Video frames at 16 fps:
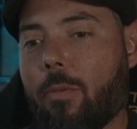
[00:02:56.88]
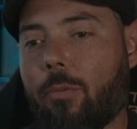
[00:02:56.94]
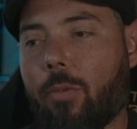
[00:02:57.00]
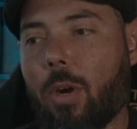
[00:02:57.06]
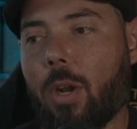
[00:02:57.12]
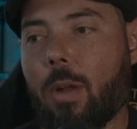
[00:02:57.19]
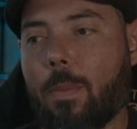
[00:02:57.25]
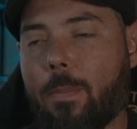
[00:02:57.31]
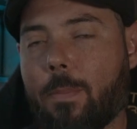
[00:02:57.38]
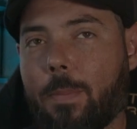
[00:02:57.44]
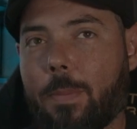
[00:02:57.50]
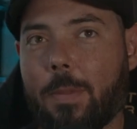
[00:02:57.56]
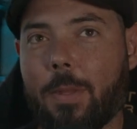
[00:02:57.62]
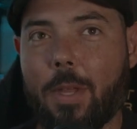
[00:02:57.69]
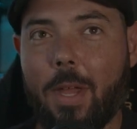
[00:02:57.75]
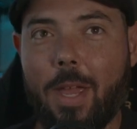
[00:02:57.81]
from
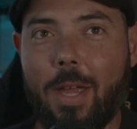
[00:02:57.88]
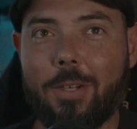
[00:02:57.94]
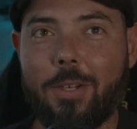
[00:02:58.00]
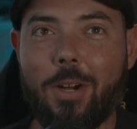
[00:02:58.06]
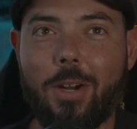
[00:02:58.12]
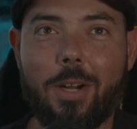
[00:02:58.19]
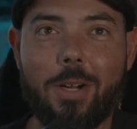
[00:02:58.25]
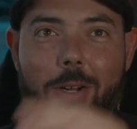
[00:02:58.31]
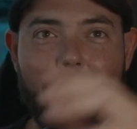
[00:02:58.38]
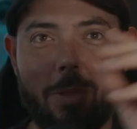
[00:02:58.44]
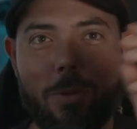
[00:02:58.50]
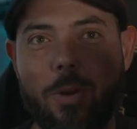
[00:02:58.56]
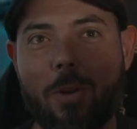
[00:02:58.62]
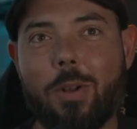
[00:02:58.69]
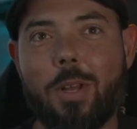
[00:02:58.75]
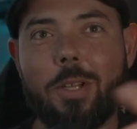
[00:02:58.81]
the head cart,
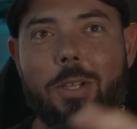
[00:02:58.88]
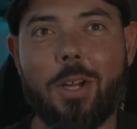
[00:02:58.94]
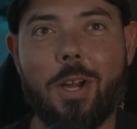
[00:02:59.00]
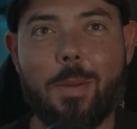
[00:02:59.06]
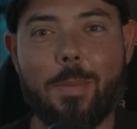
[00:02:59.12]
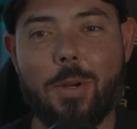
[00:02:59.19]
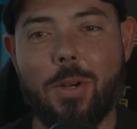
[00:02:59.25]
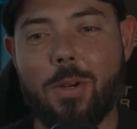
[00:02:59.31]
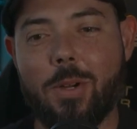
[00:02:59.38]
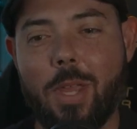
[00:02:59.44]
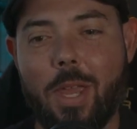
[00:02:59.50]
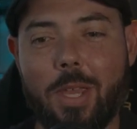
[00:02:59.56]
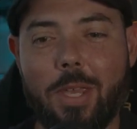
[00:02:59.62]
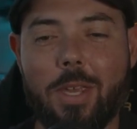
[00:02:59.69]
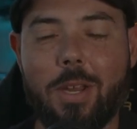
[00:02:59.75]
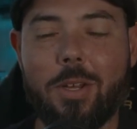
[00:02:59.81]
throw it on a combo, and get